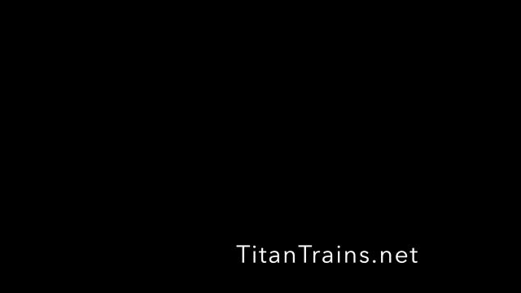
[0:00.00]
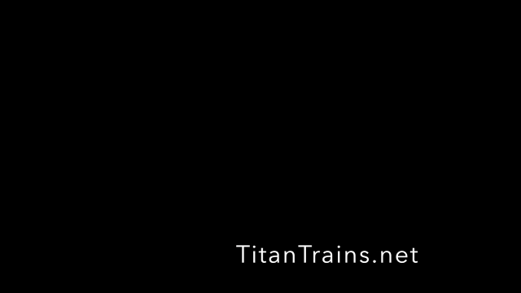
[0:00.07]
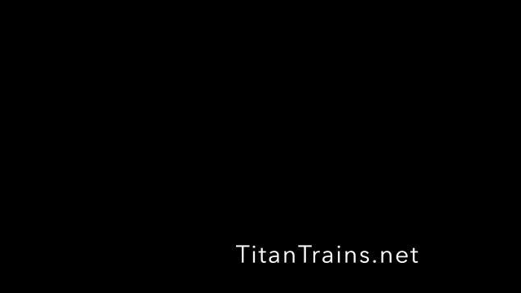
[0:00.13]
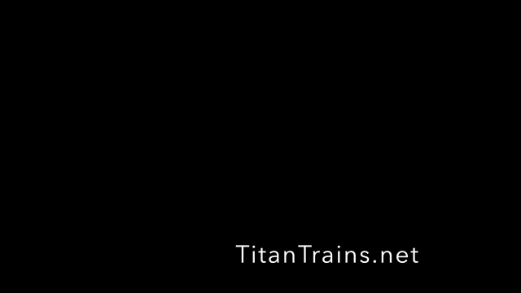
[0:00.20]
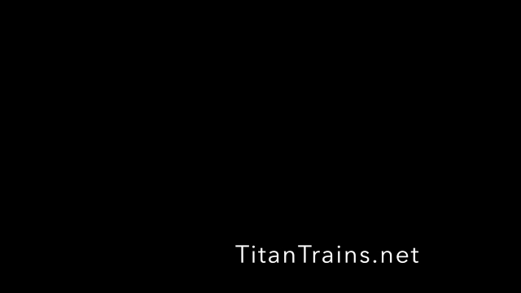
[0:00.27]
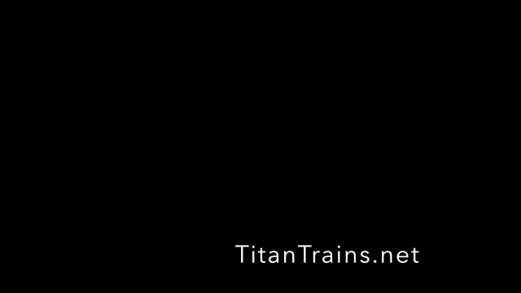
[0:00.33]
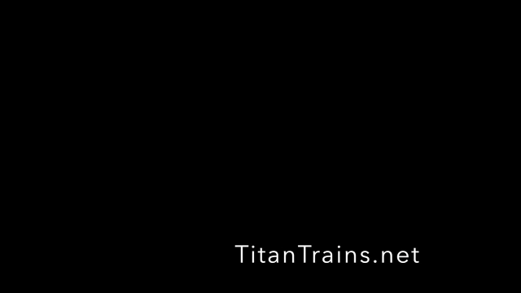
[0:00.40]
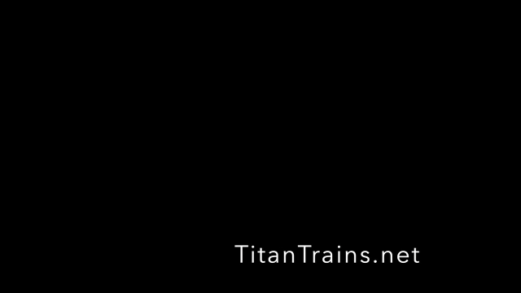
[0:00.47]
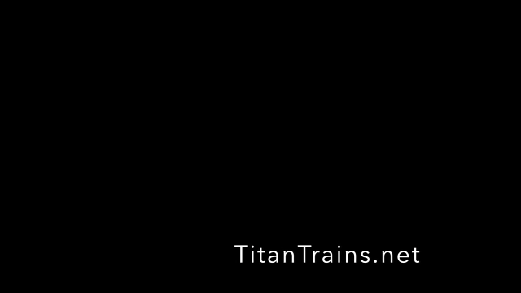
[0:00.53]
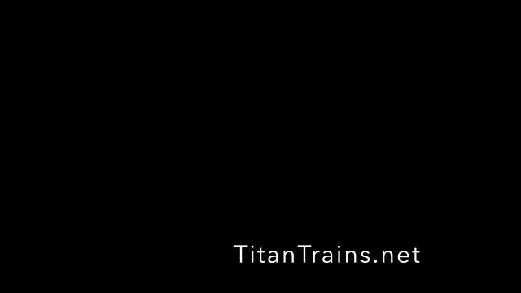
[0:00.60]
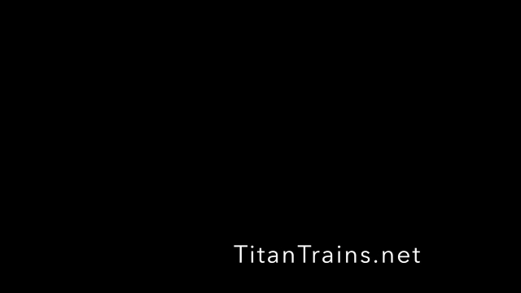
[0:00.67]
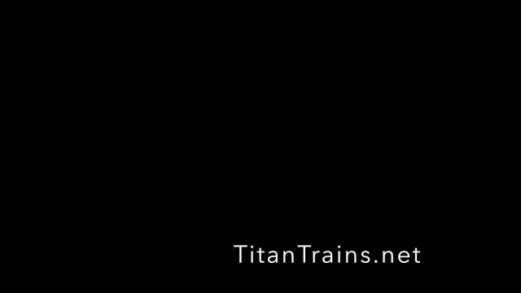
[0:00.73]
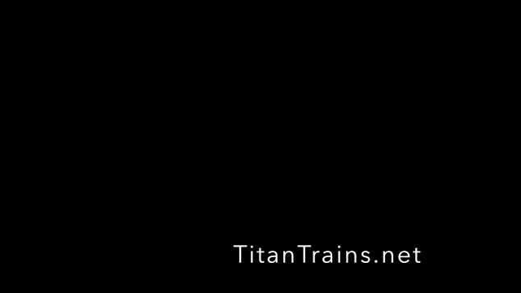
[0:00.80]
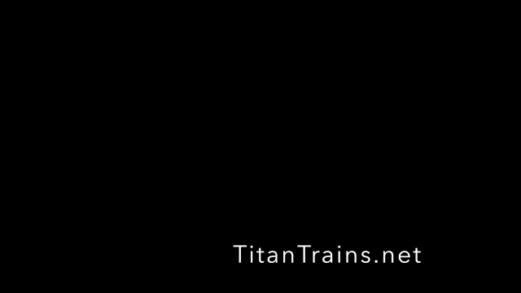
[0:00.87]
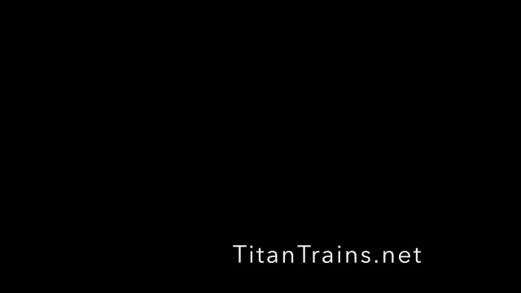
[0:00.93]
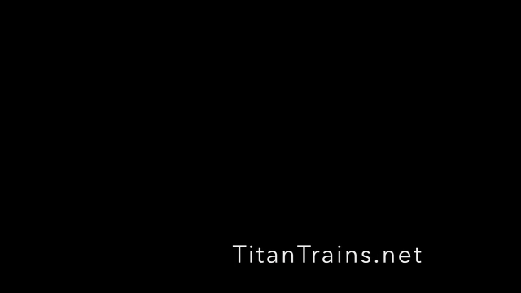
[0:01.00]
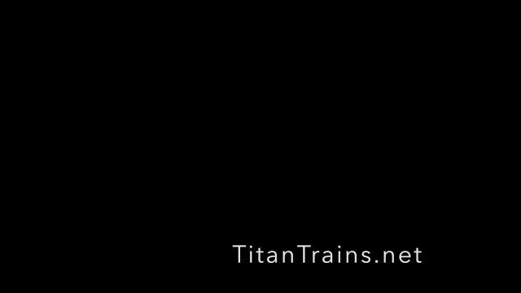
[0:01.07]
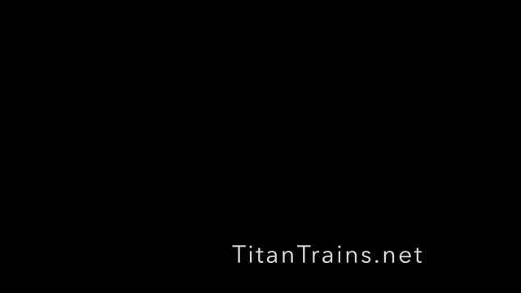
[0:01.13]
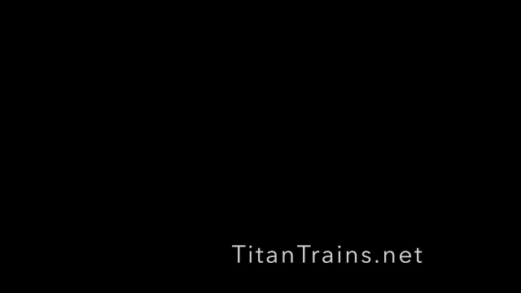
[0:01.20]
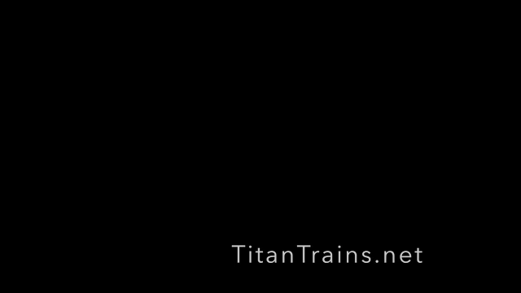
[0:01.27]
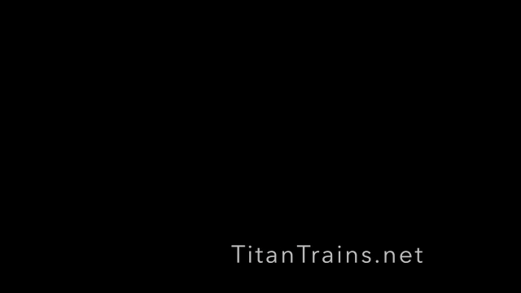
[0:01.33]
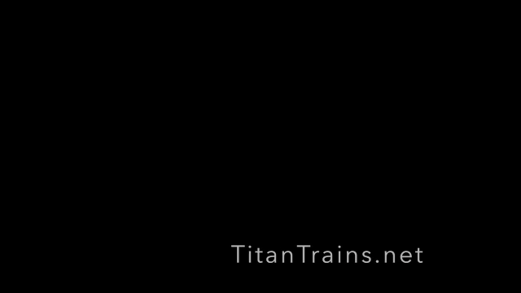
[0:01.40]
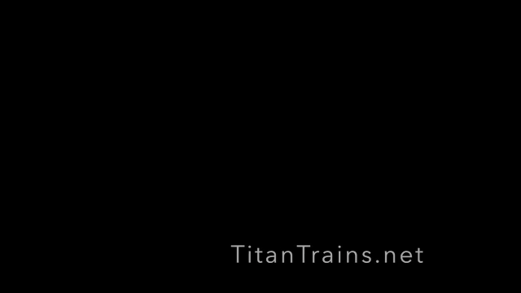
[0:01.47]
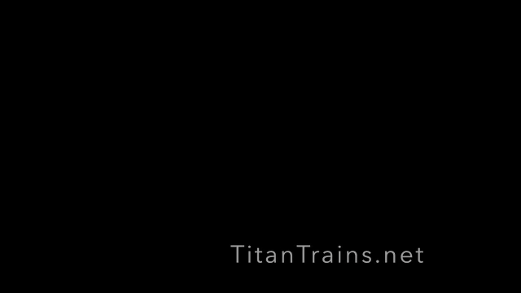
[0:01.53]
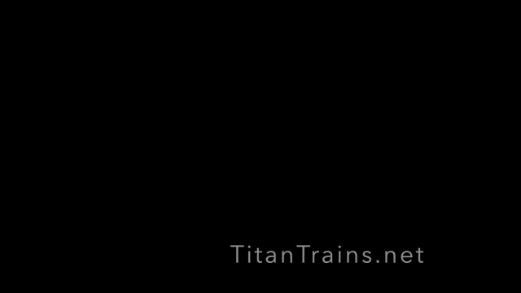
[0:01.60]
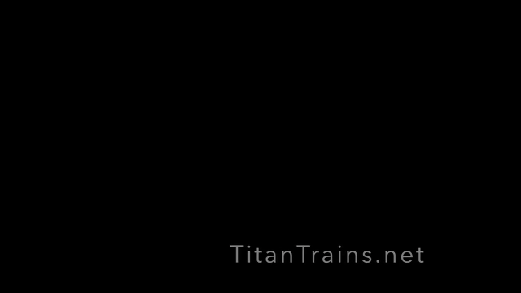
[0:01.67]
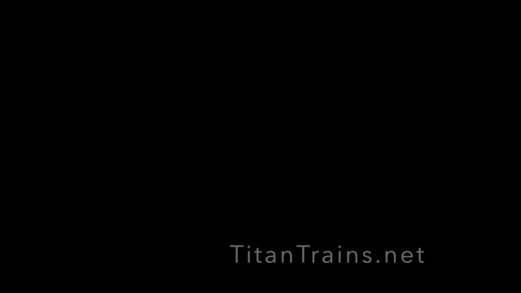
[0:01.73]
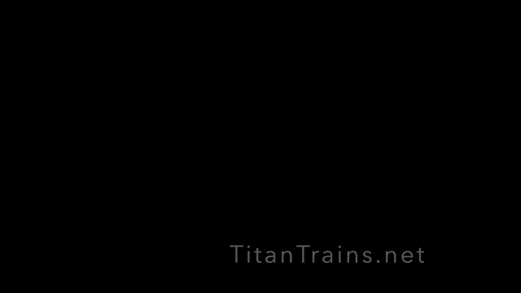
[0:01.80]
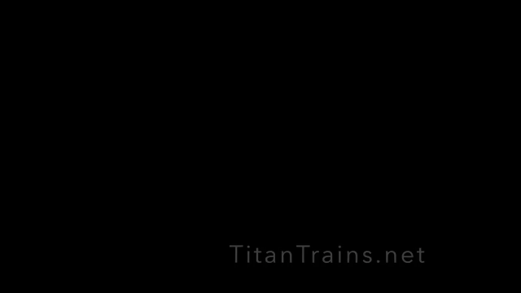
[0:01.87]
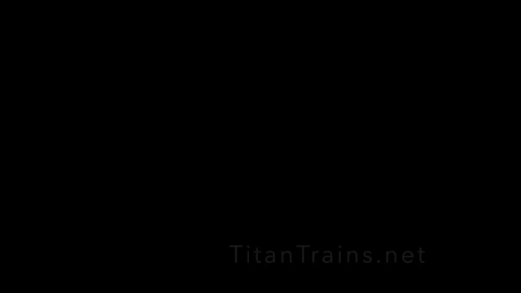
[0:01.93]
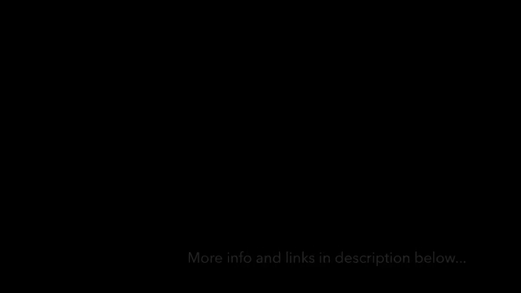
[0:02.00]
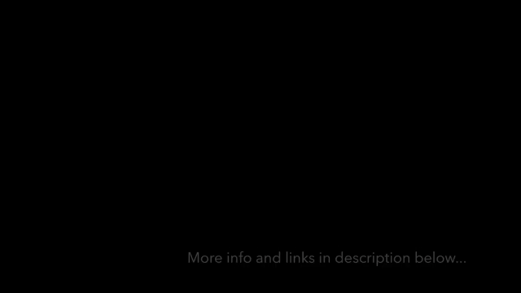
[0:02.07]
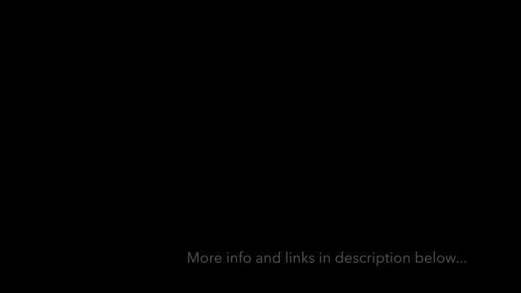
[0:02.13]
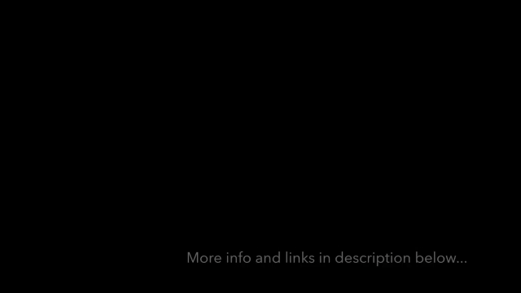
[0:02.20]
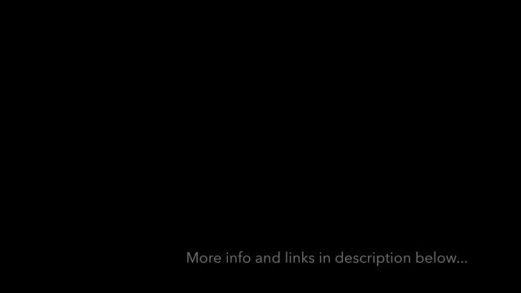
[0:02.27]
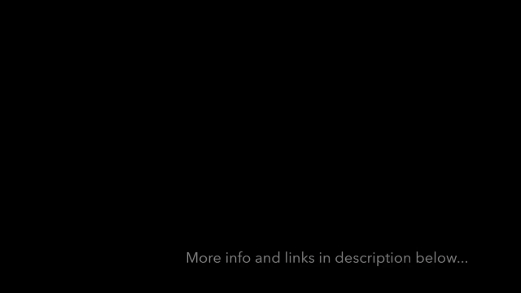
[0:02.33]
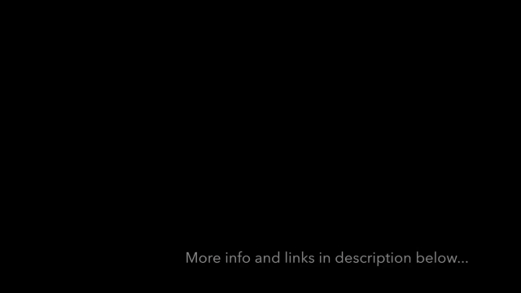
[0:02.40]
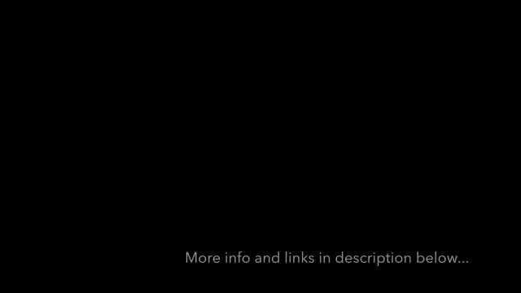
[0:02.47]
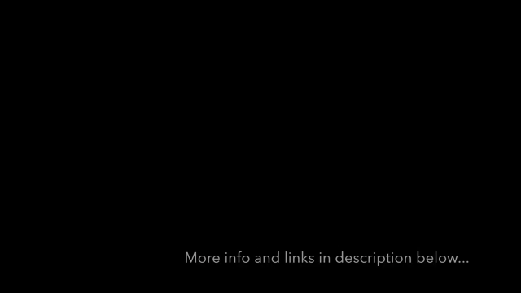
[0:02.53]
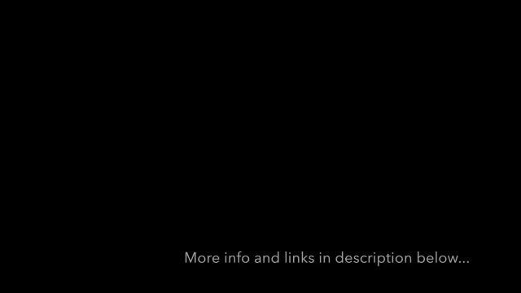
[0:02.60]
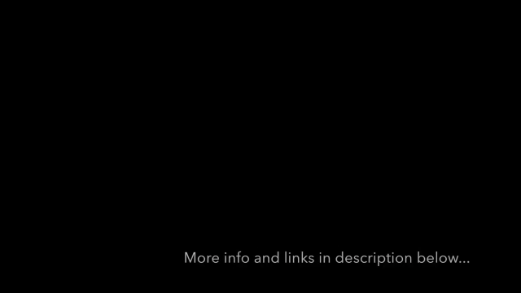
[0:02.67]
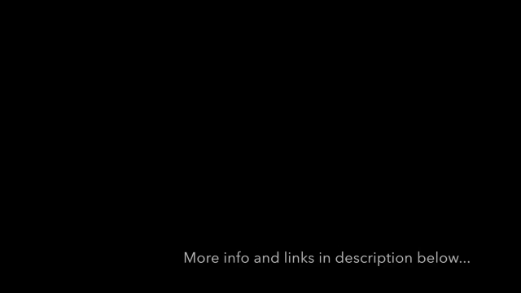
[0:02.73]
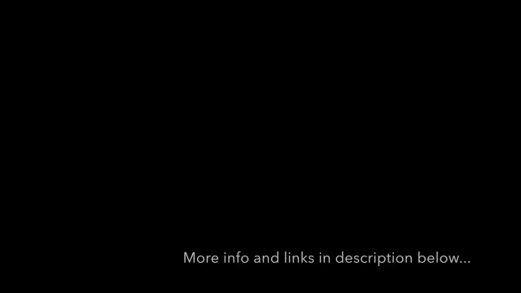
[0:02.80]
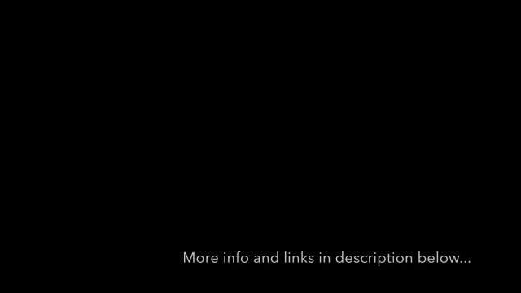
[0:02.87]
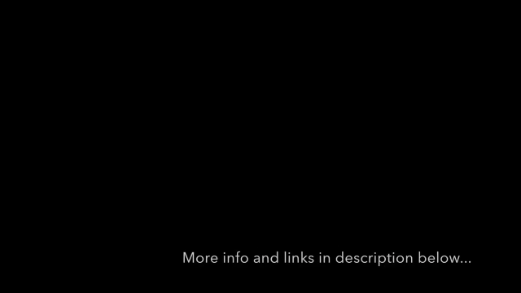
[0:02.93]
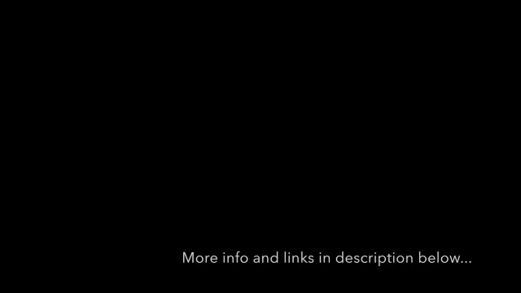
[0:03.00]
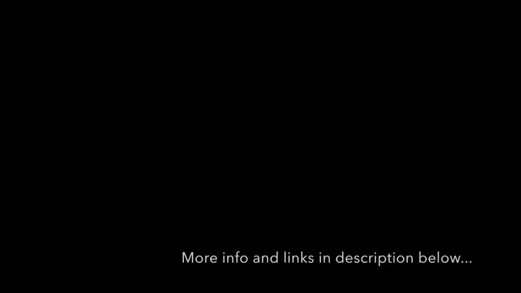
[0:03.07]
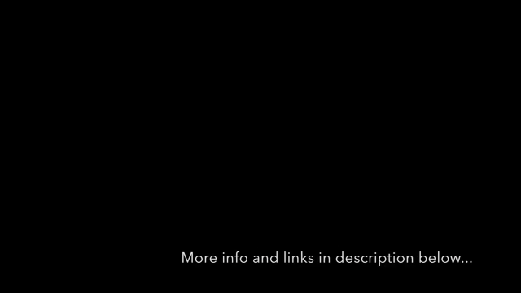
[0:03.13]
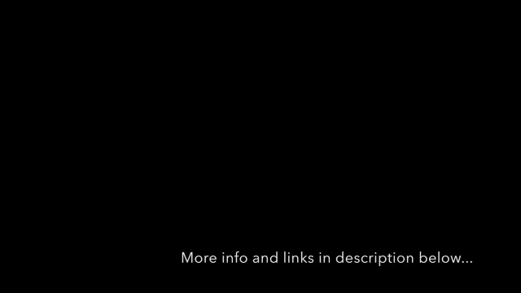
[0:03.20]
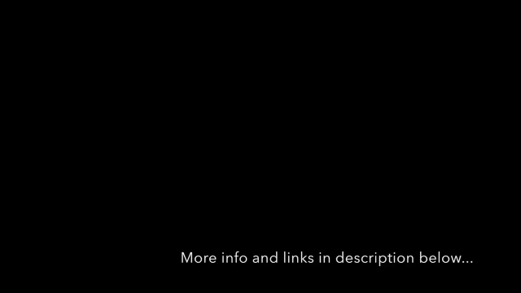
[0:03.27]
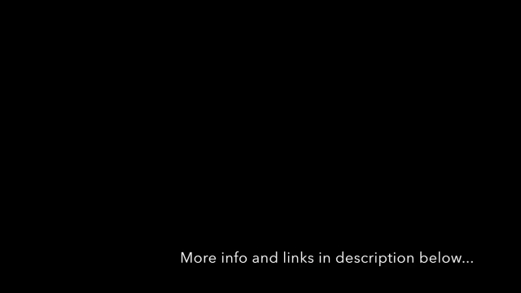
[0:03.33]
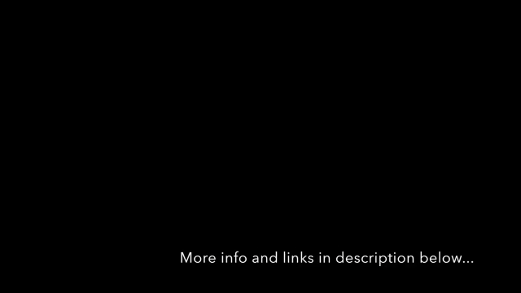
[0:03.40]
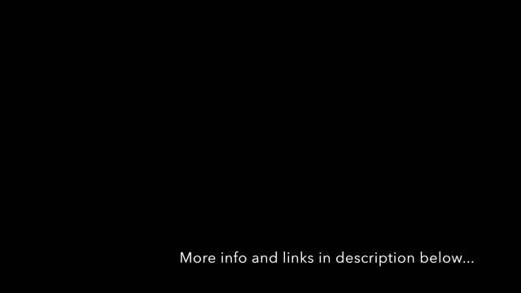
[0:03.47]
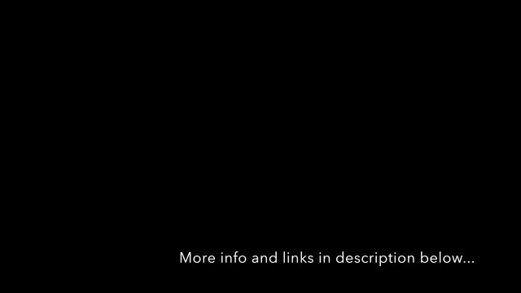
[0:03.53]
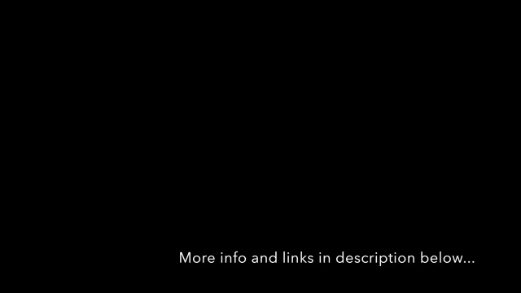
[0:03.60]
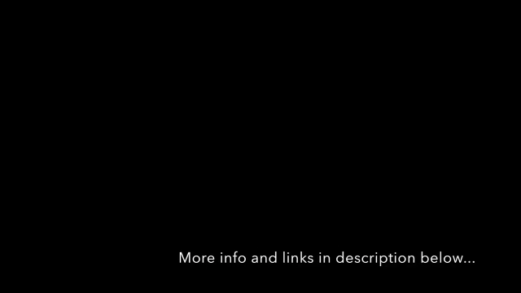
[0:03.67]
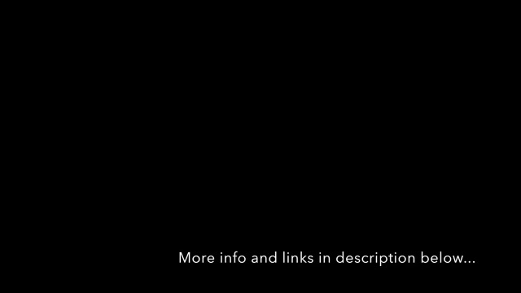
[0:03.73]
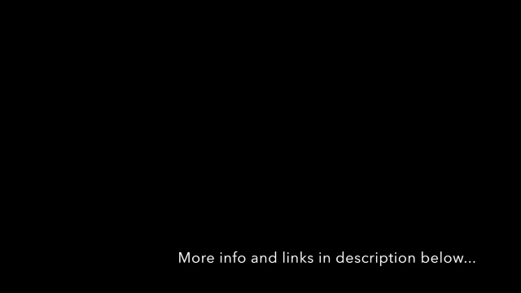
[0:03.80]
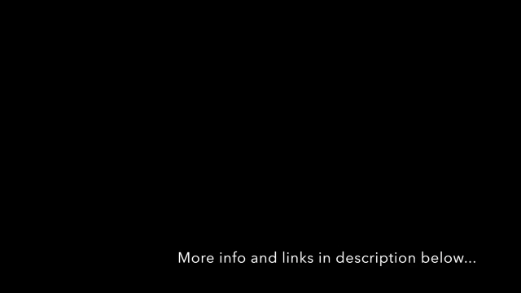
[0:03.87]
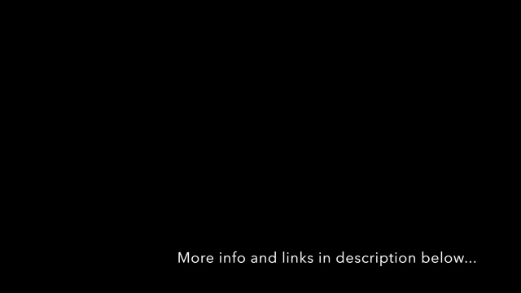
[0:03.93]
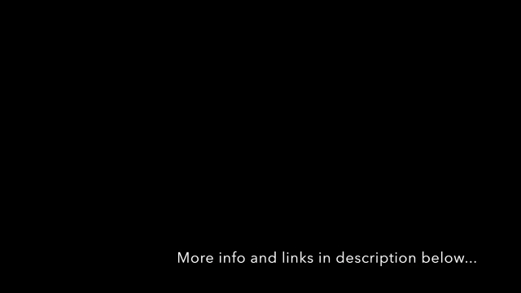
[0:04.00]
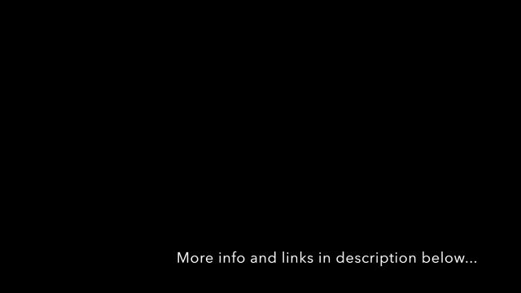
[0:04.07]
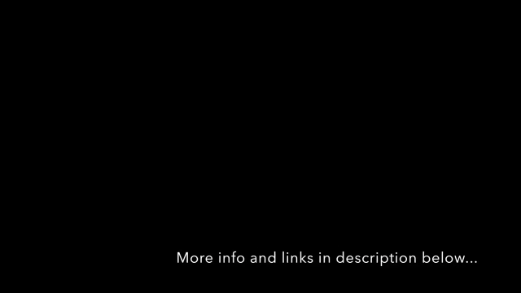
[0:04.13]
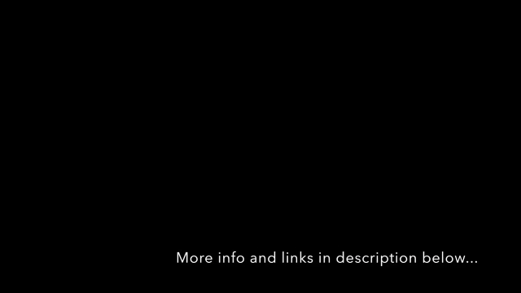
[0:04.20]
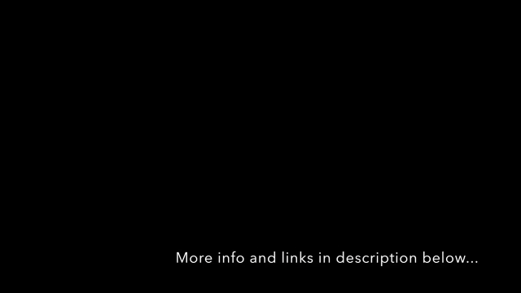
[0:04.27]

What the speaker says: [unreadable: no face in view]